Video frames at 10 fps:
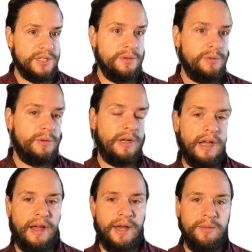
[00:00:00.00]
to
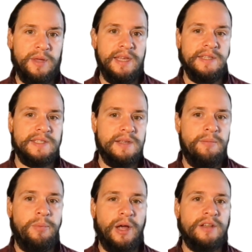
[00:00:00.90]
honeybees,
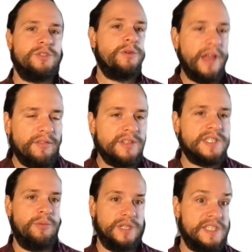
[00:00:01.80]
but sort of have a
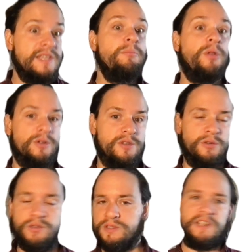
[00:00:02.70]
somewhat simpler
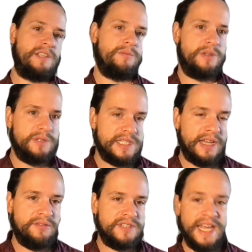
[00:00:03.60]
social system. So
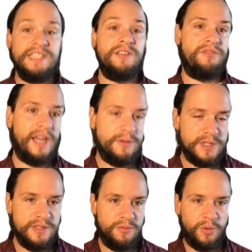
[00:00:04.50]
instead of tens of
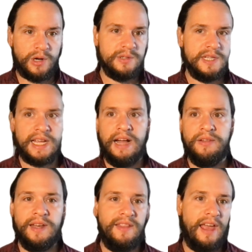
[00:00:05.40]
thousands of workers in a
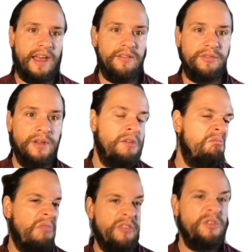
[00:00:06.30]
colony, they have
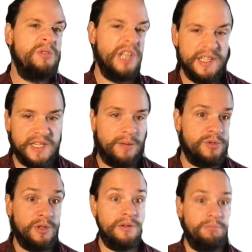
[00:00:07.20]
a few dozen up
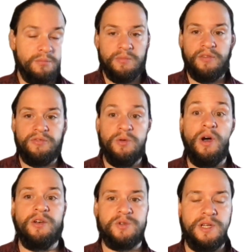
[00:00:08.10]
to a, a few
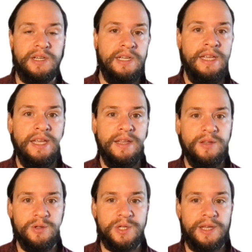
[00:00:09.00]
hundred,
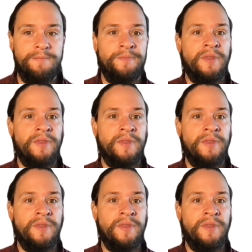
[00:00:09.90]
usually.